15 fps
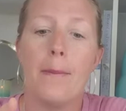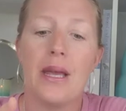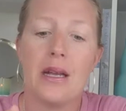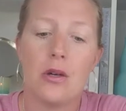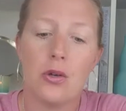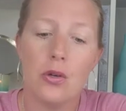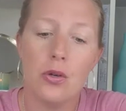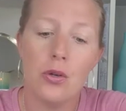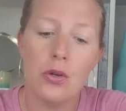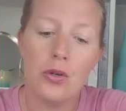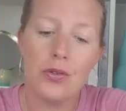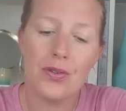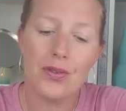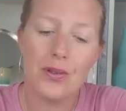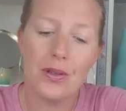
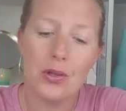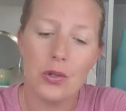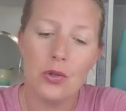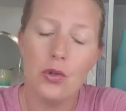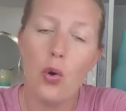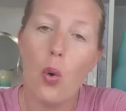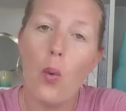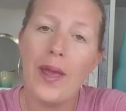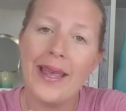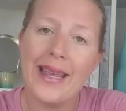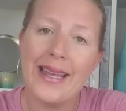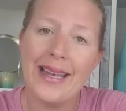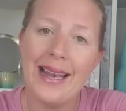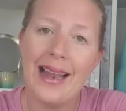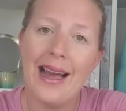because going
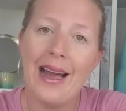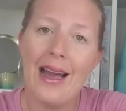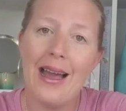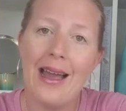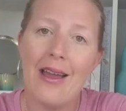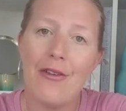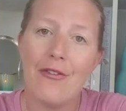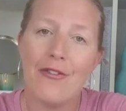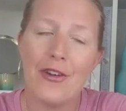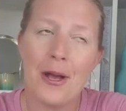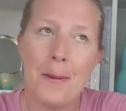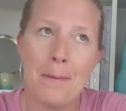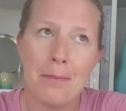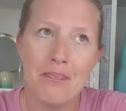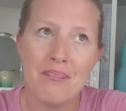in life,
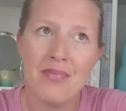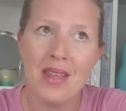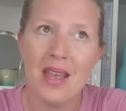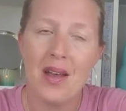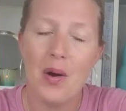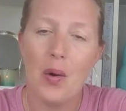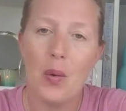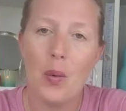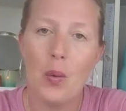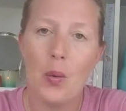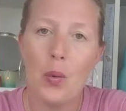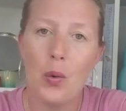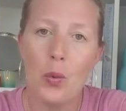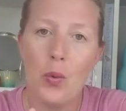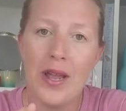
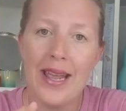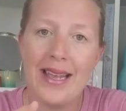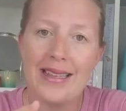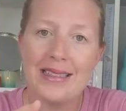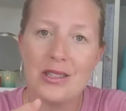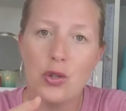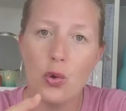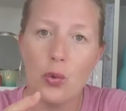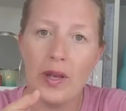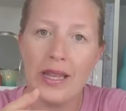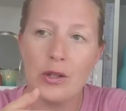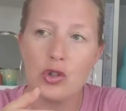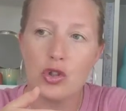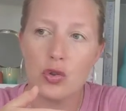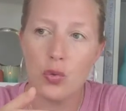always
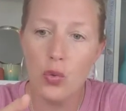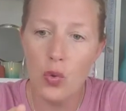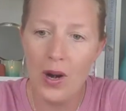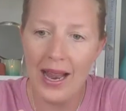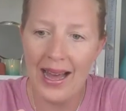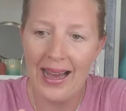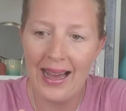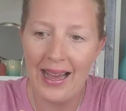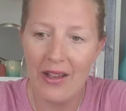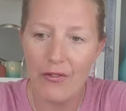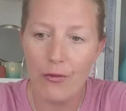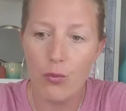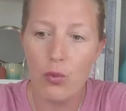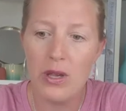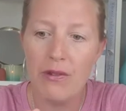going through
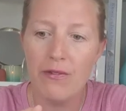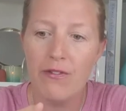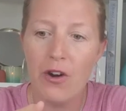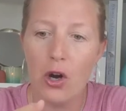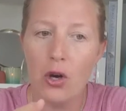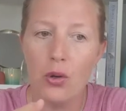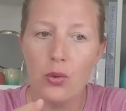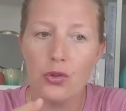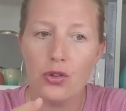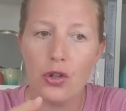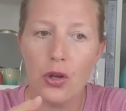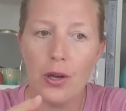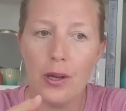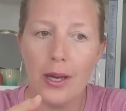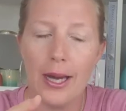life without,
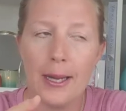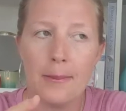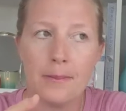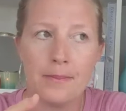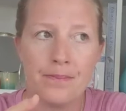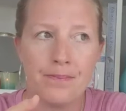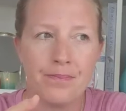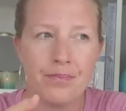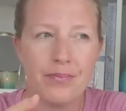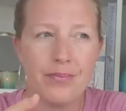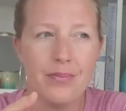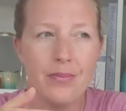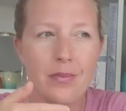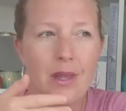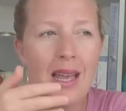I
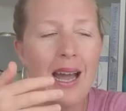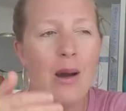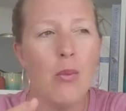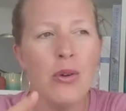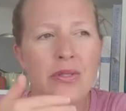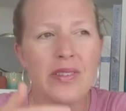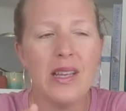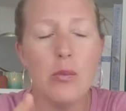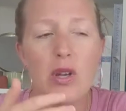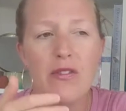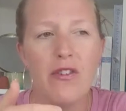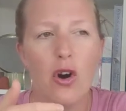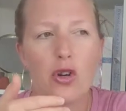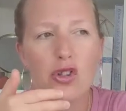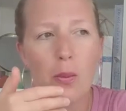won't say
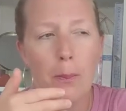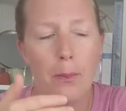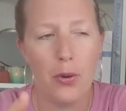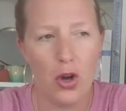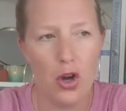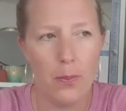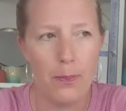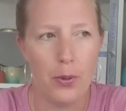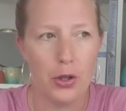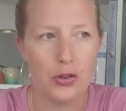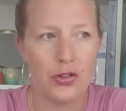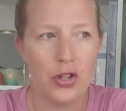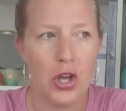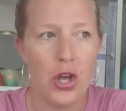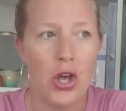without a
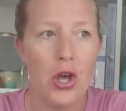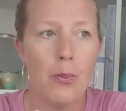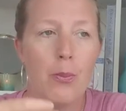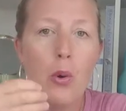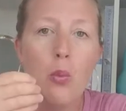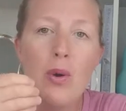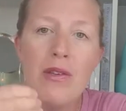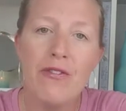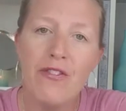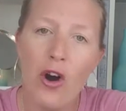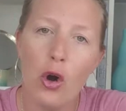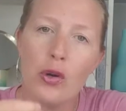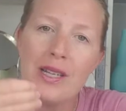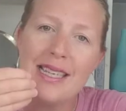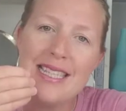purpose, but
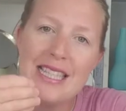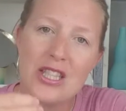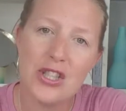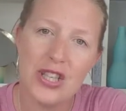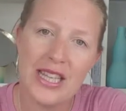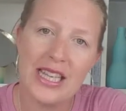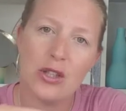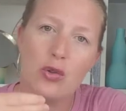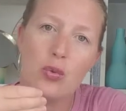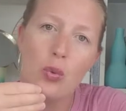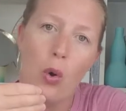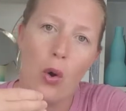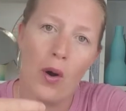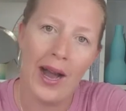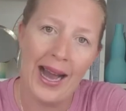without listening
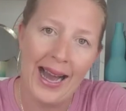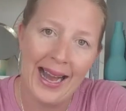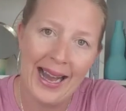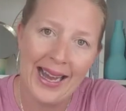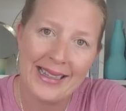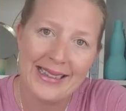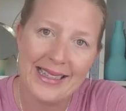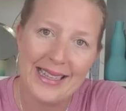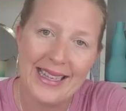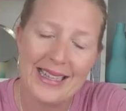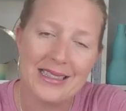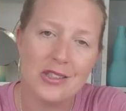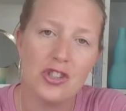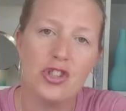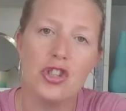to our heart
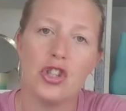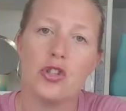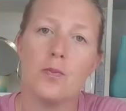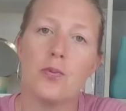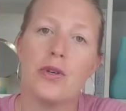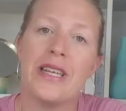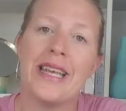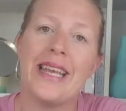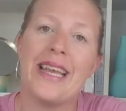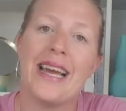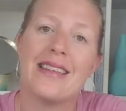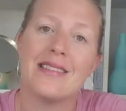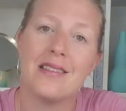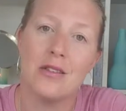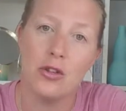is just bringing
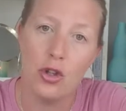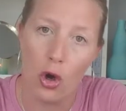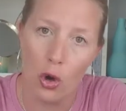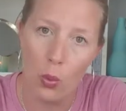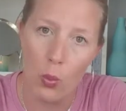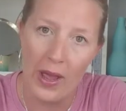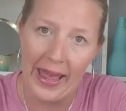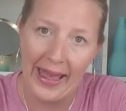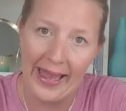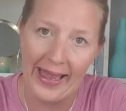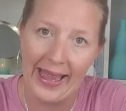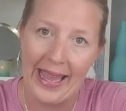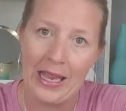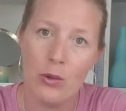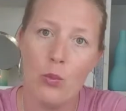us nowhere.
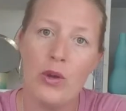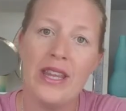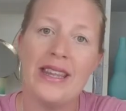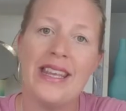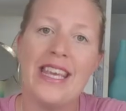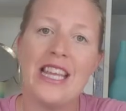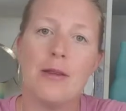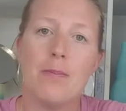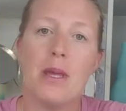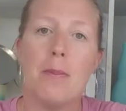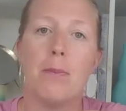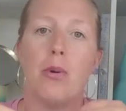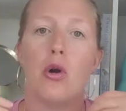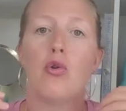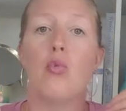And we need
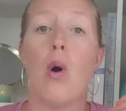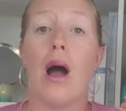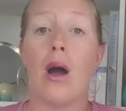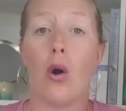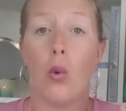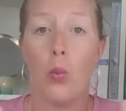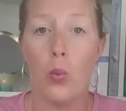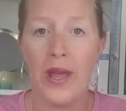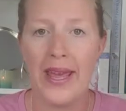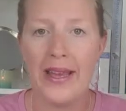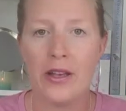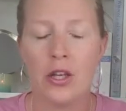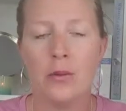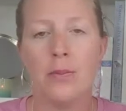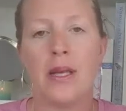people who are
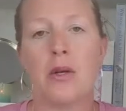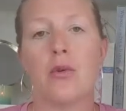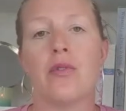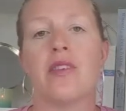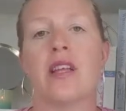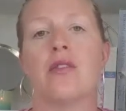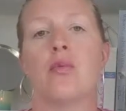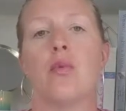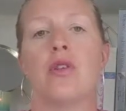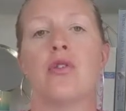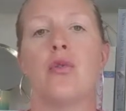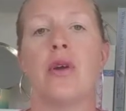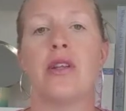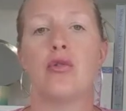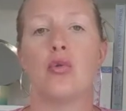awakened, because that's what's
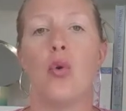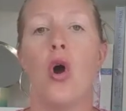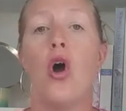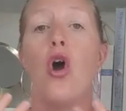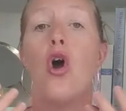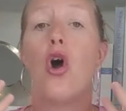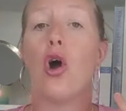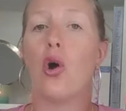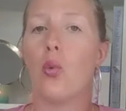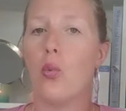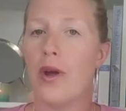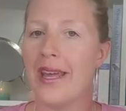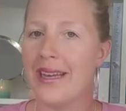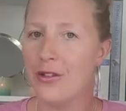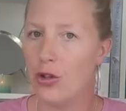going to
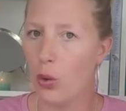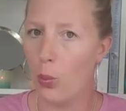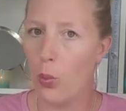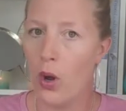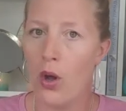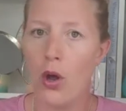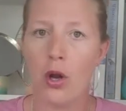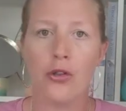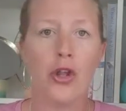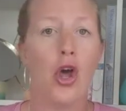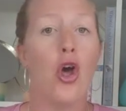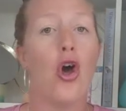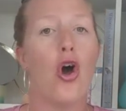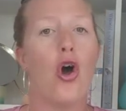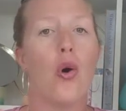awake the world,
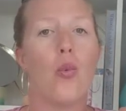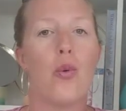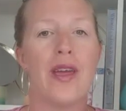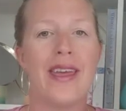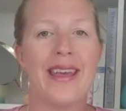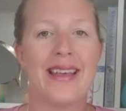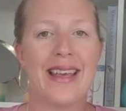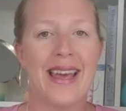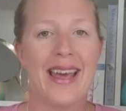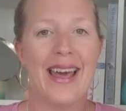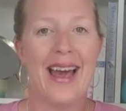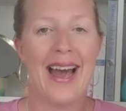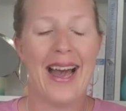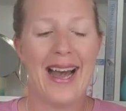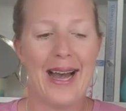awake
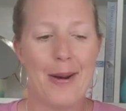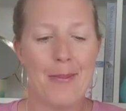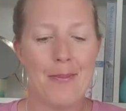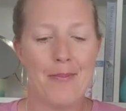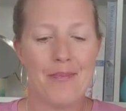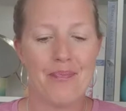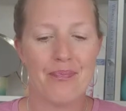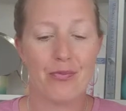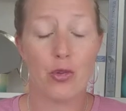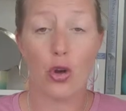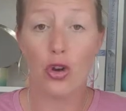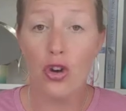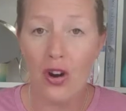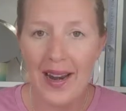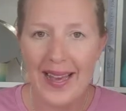
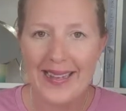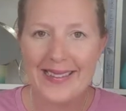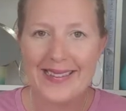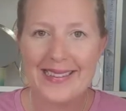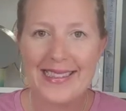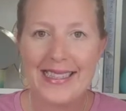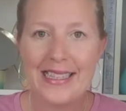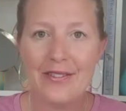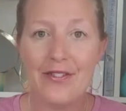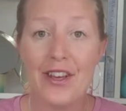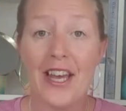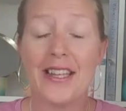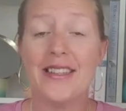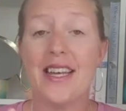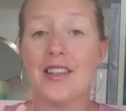the collective.
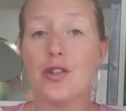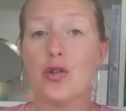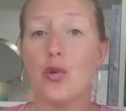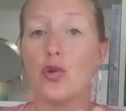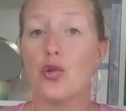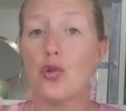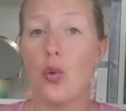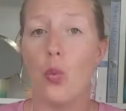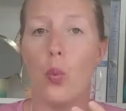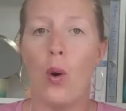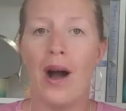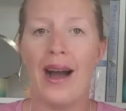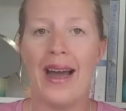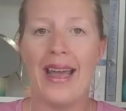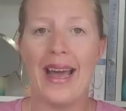And that's also
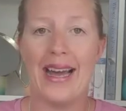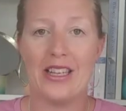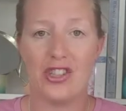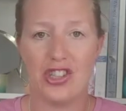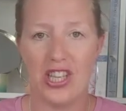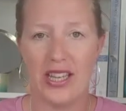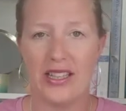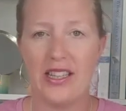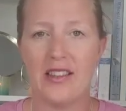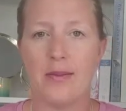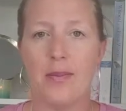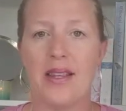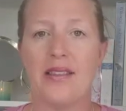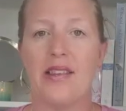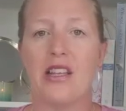why I share this
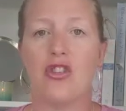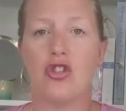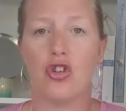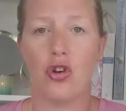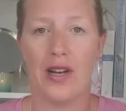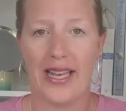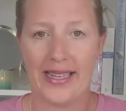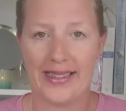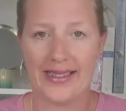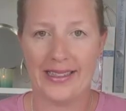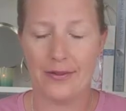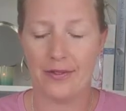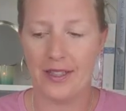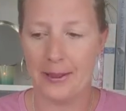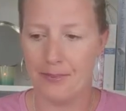message
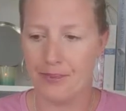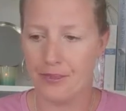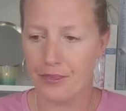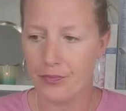collectively.